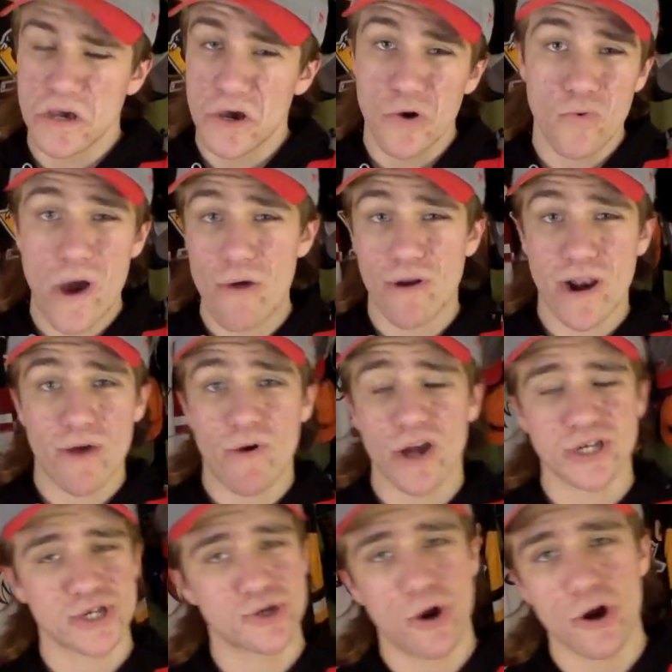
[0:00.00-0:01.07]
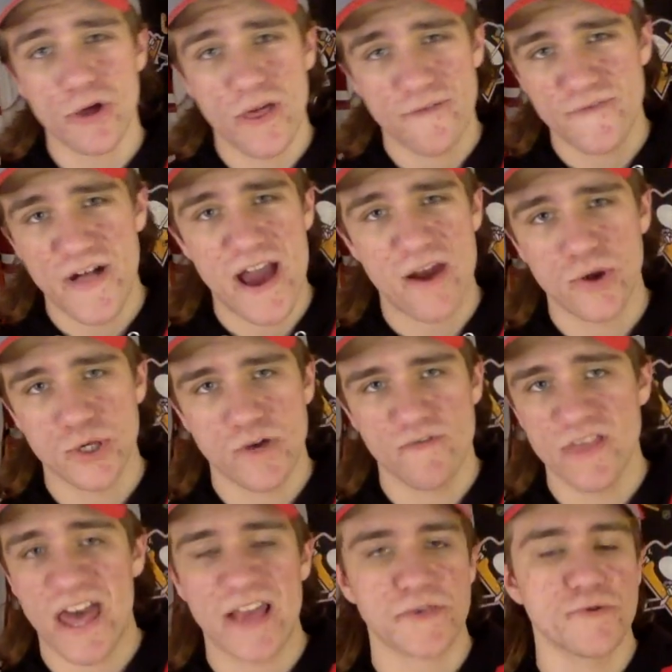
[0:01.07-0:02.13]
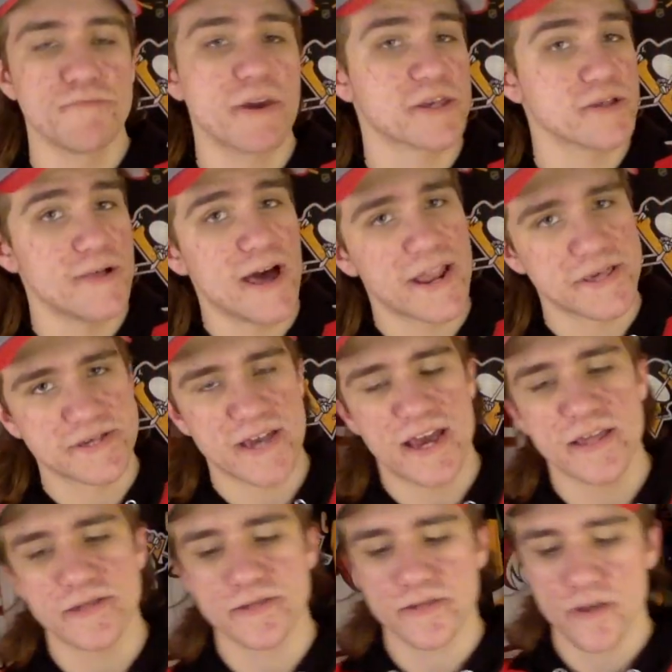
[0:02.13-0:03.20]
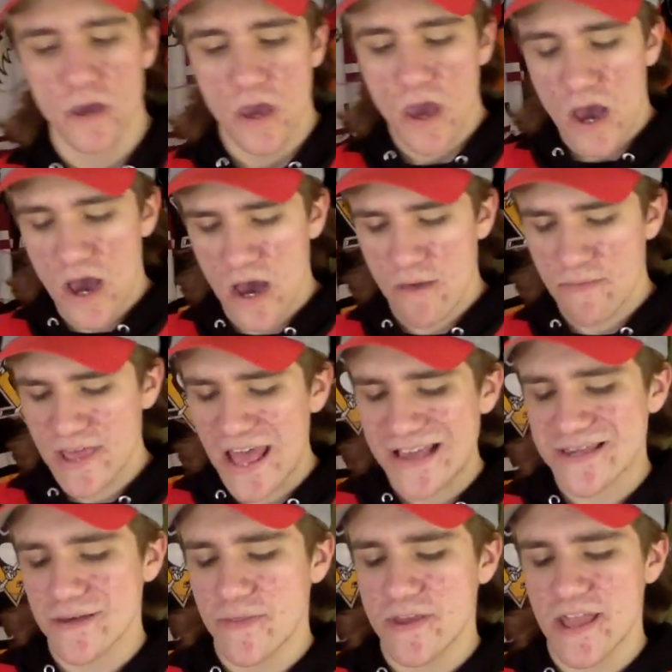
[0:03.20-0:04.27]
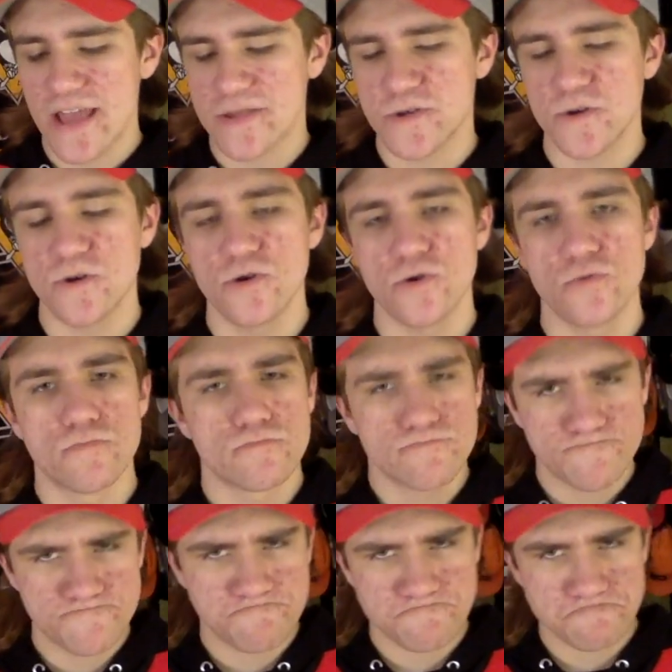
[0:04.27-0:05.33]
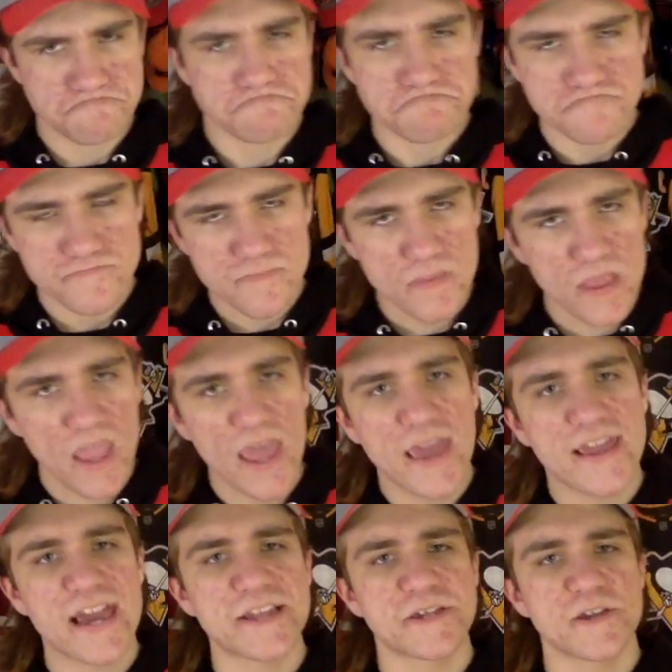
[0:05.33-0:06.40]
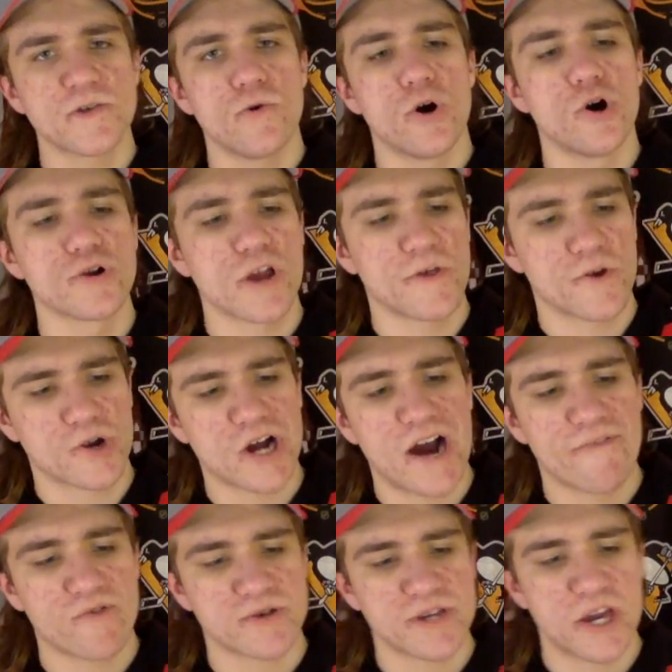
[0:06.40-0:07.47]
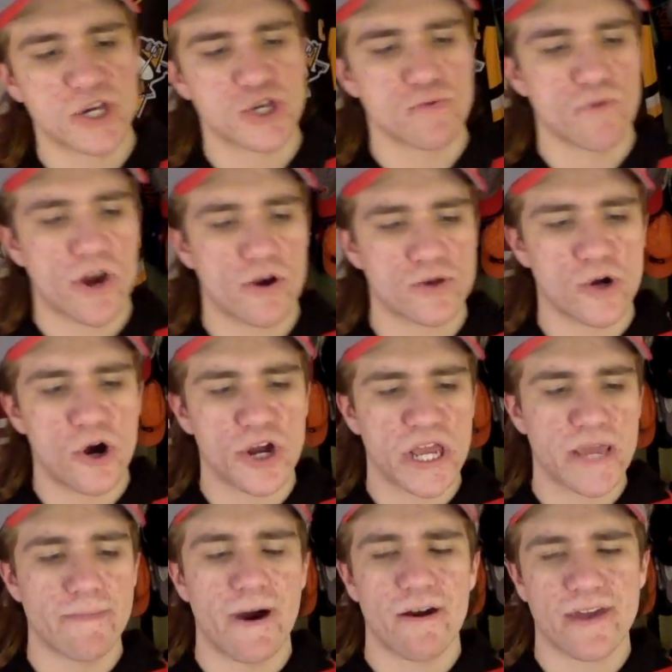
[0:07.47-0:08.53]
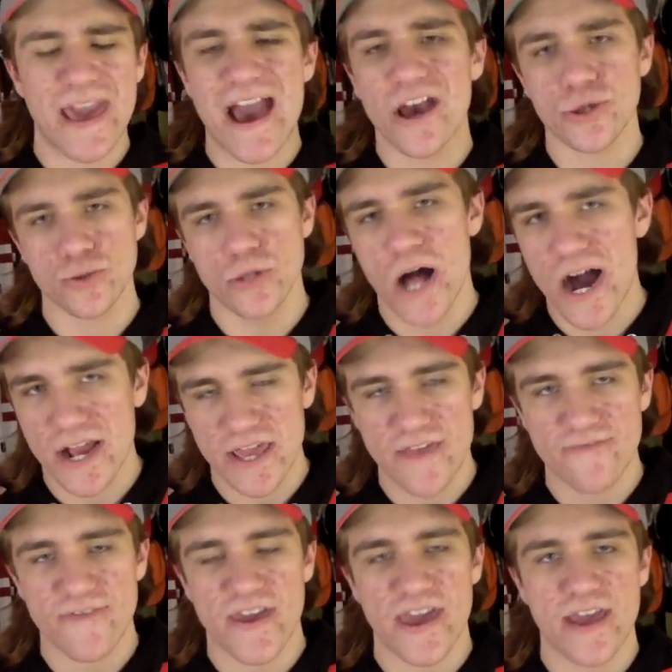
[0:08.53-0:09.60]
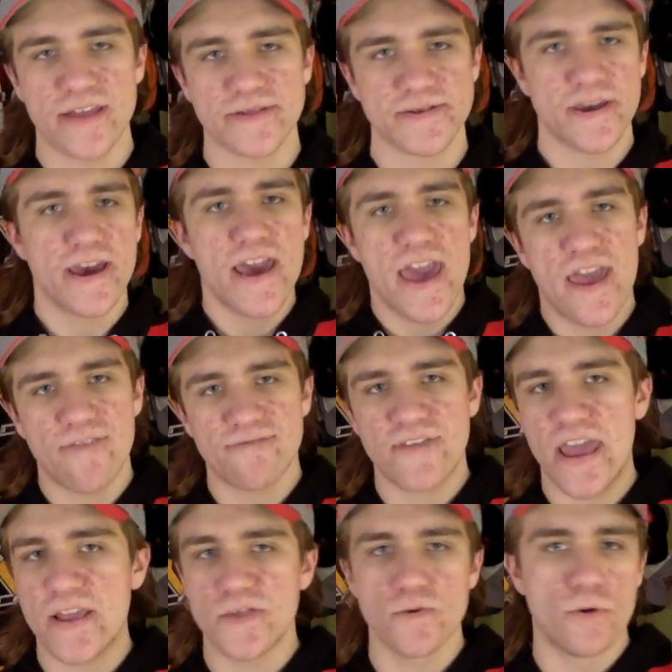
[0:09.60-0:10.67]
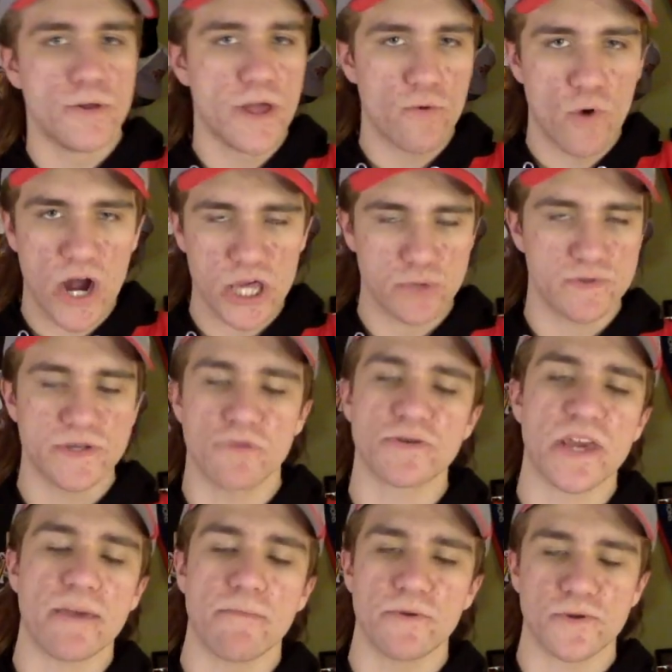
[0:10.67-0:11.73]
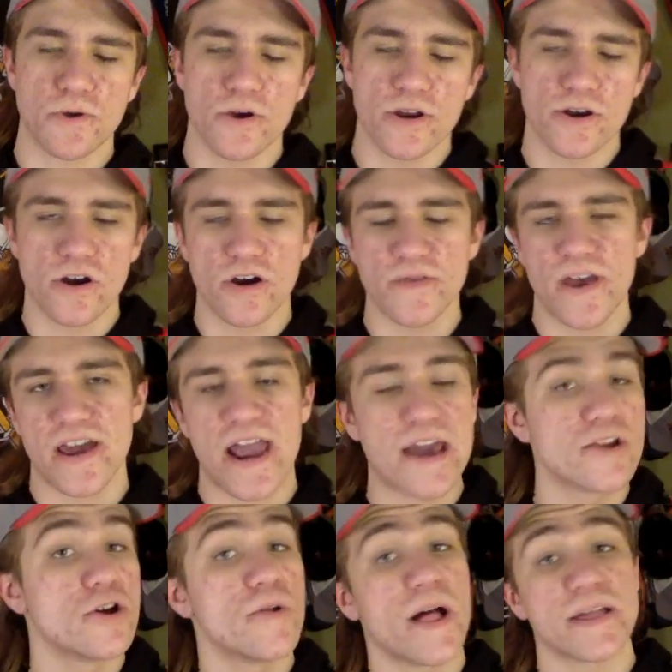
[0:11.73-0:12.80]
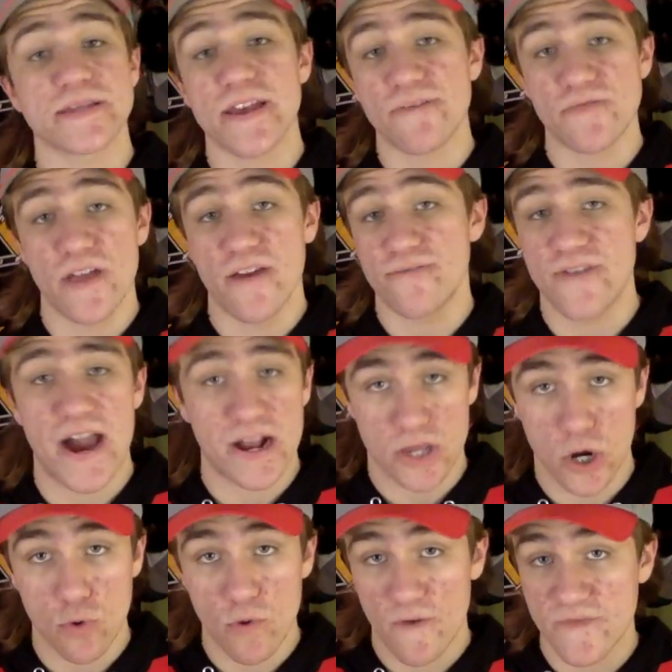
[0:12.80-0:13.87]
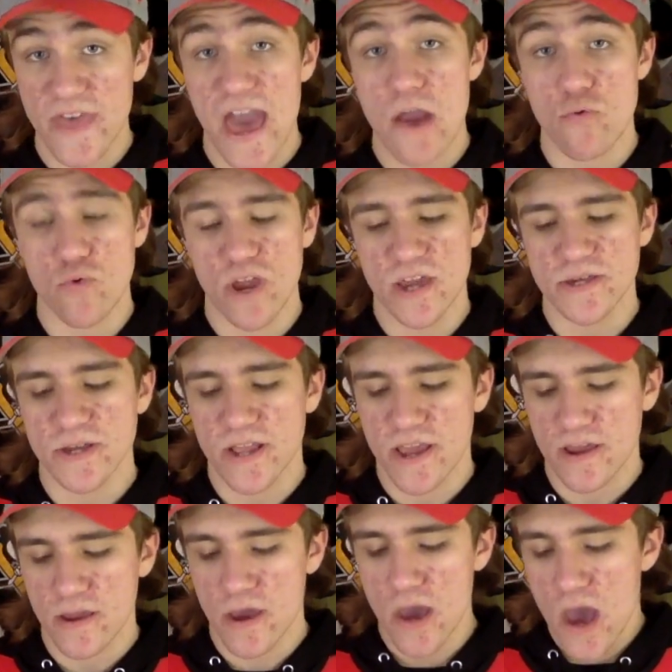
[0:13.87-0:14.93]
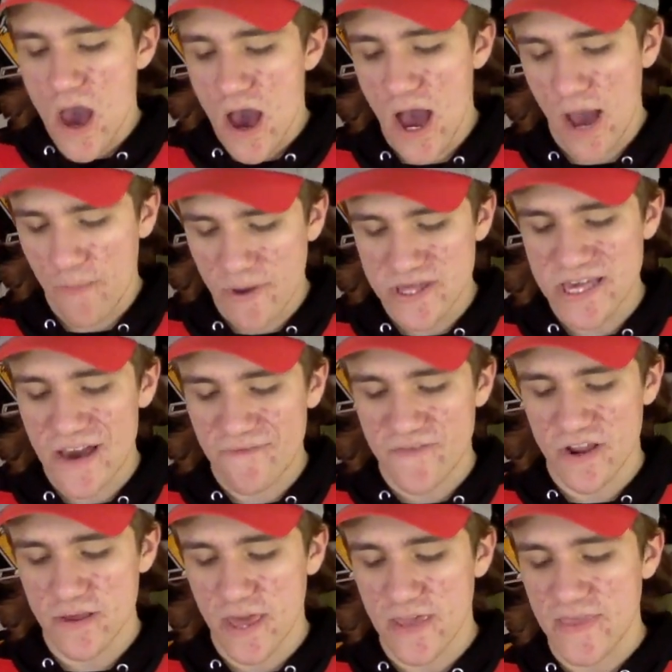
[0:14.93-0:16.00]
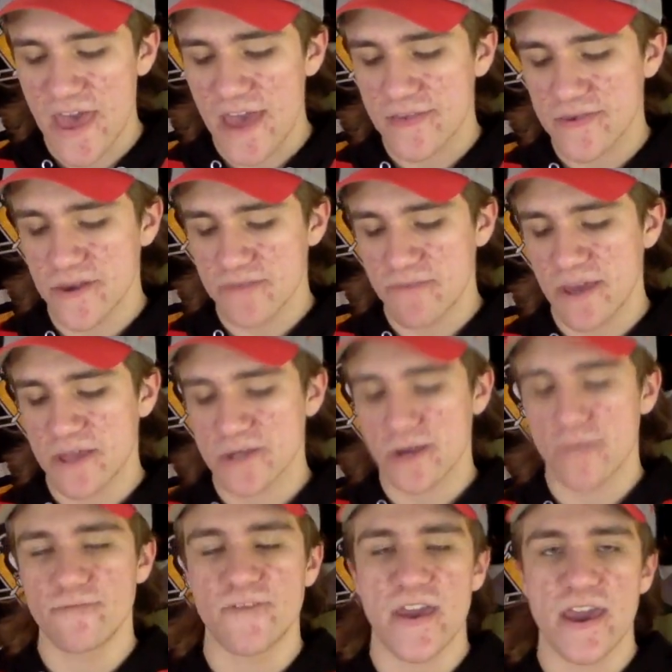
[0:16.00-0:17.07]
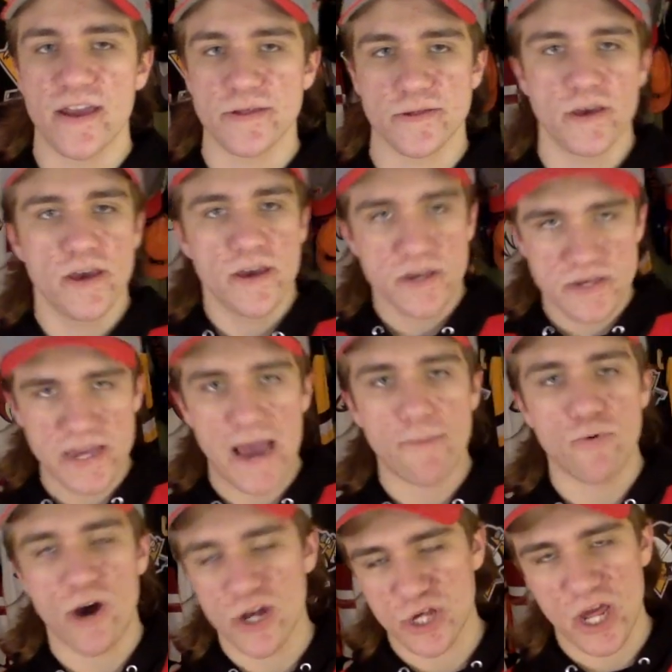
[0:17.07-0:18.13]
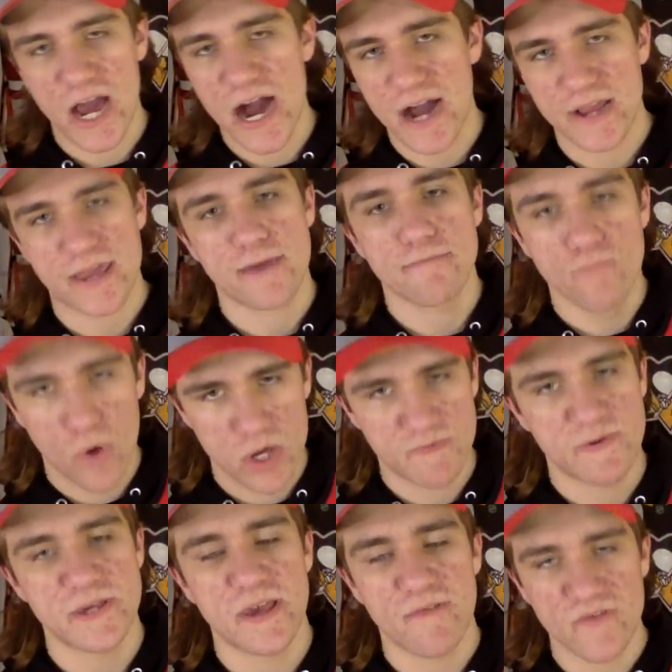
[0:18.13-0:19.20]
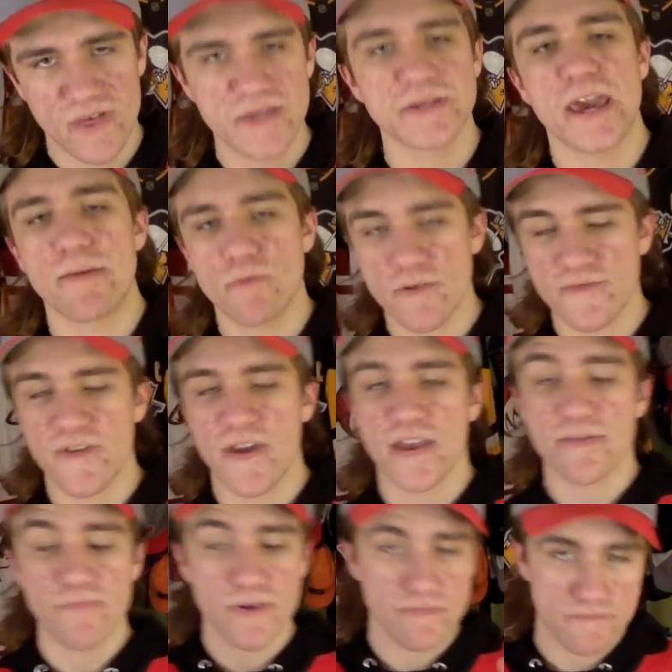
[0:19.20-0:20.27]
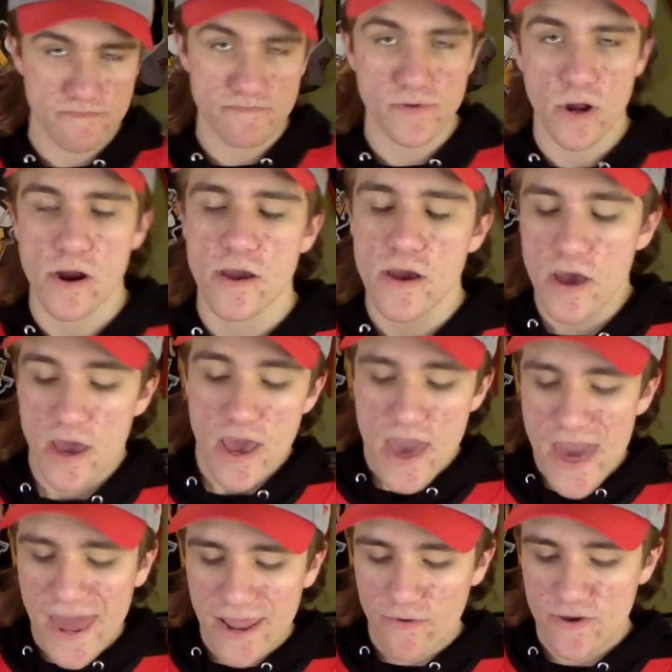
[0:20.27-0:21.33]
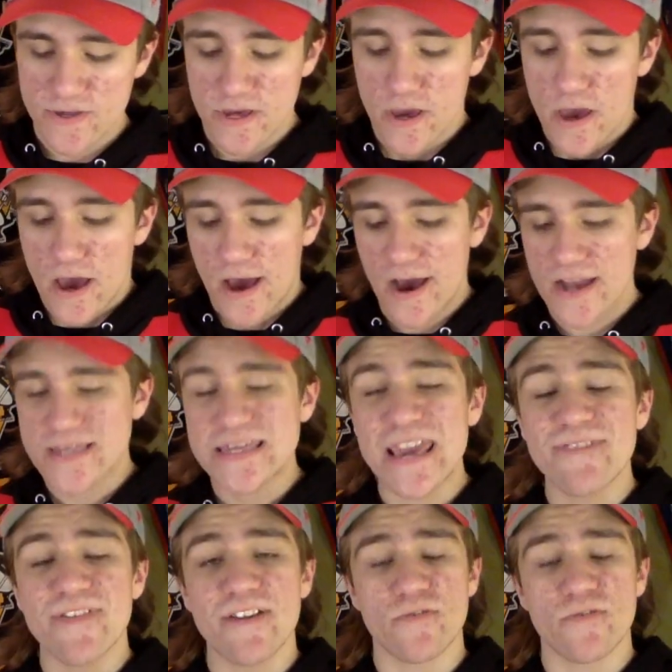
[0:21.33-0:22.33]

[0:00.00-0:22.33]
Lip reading: why would I watch the struggling Flyers over that? So it makes a lot of sense. And that's something that, too, it gets into a whole nother conversation where you're talking about casual hockey fans and fans who only watch when their team is good and all that. I know that's definitely a factor with that reasoning, but definitely that does make some fans stop watching hockey, more specifically Sabres fans, but sorry. Anyways, TV